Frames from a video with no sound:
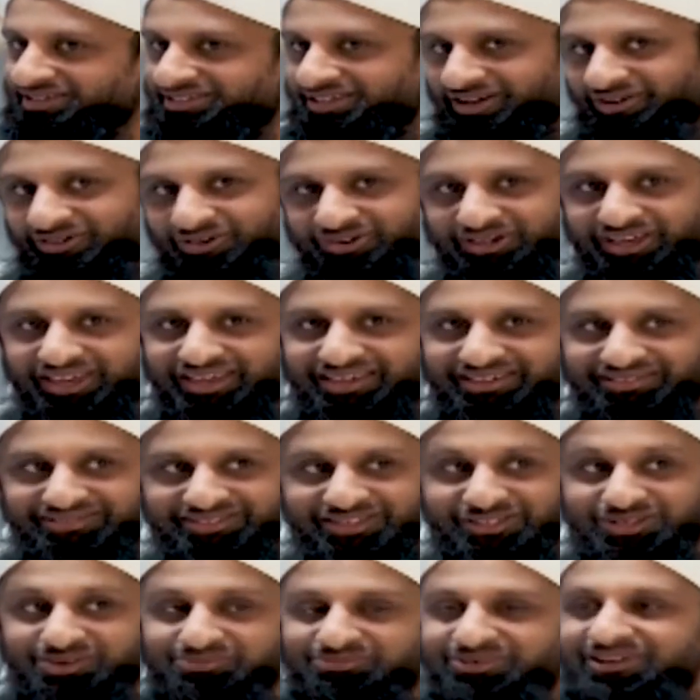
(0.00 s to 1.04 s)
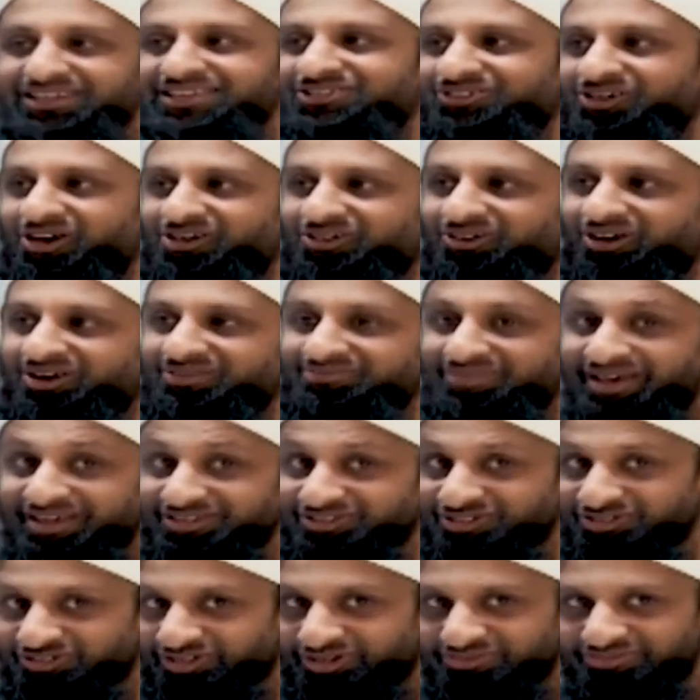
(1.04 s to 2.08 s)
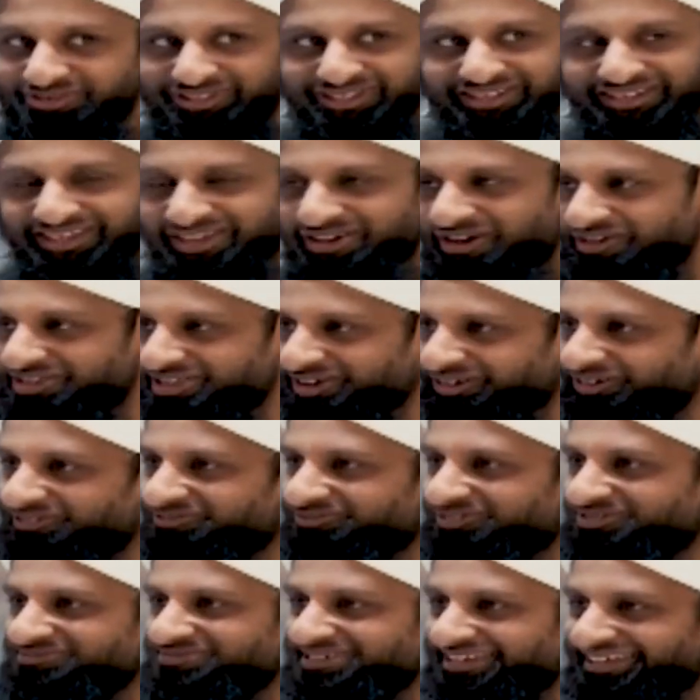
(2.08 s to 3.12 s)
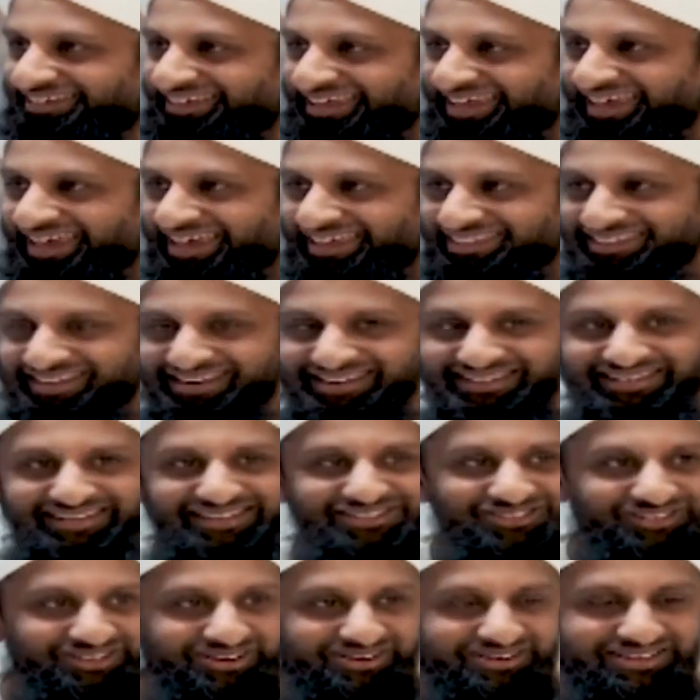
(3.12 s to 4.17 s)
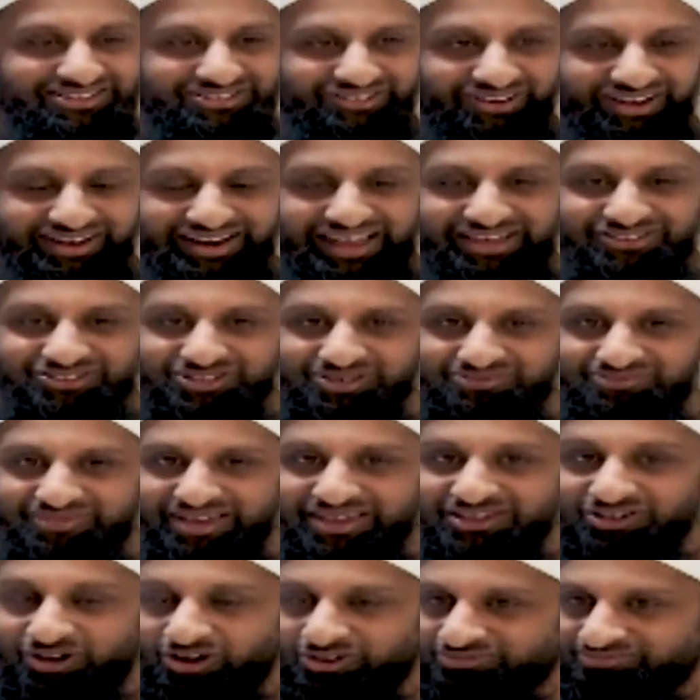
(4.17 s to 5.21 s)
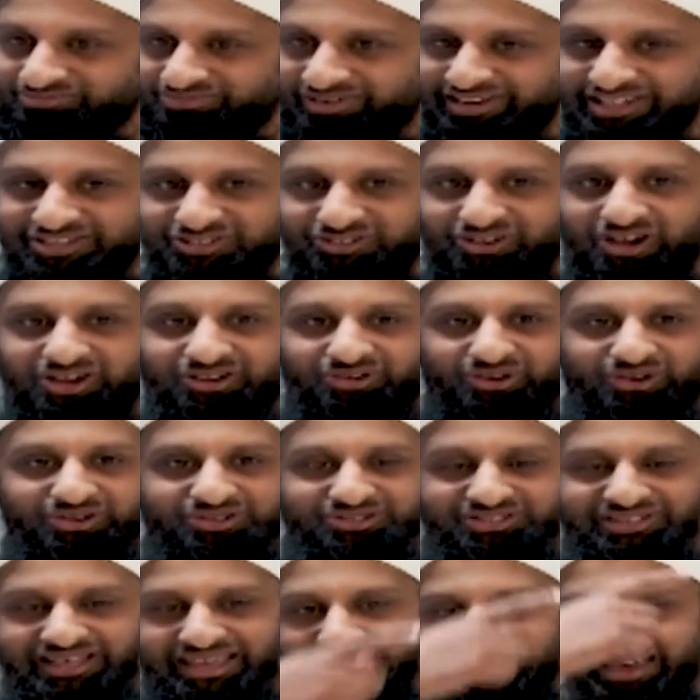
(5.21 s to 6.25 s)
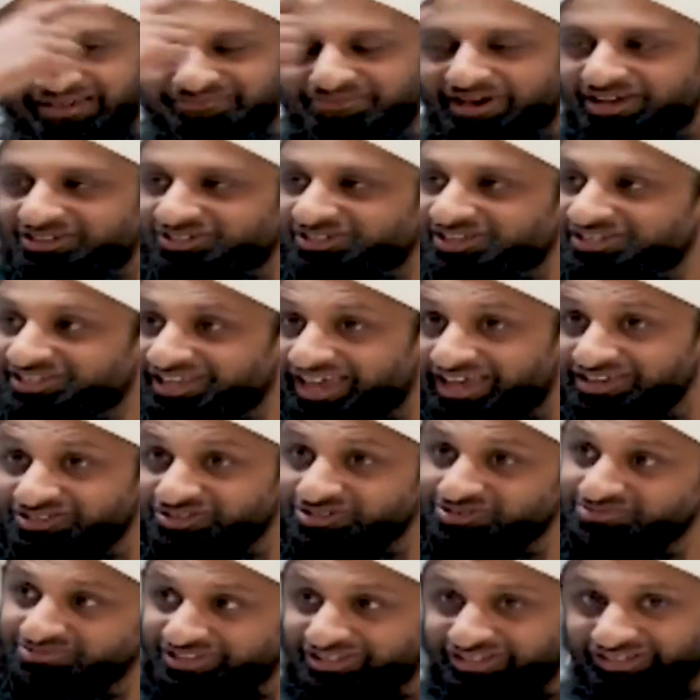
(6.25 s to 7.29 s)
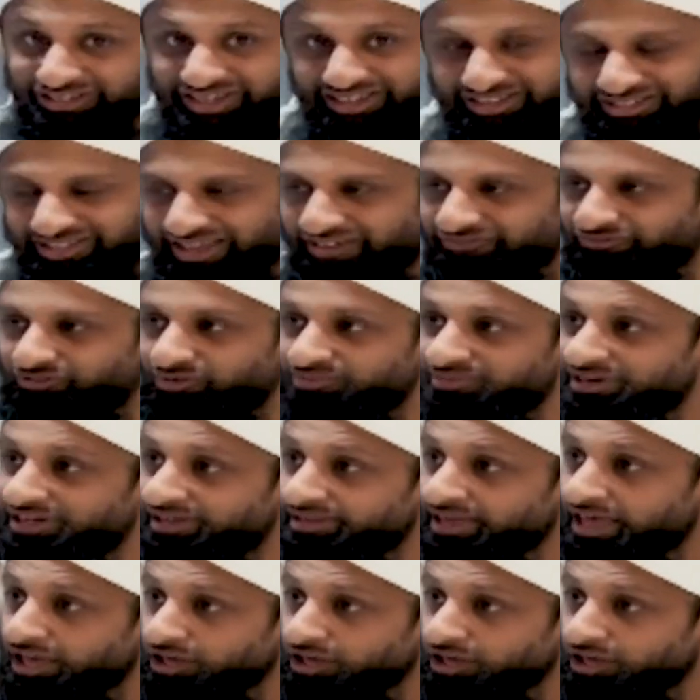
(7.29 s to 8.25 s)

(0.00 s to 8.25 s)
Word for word: that, okay, a police car gone, pastor is going to be thinking, oh, they come for me. Mm-hmm. Then he's going, he's going to ask somebody, you know, please call goes, pastor's house is be thinking, is that for me?